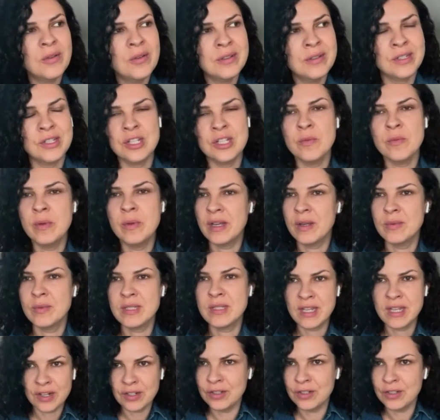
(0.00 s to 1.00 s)
and she became
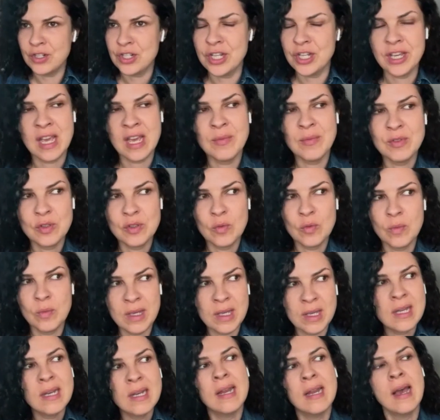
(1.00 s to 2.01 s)
scared and she came to me
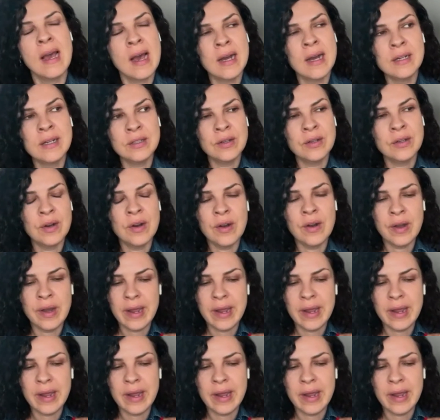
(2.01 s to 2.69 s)
and I hugged her.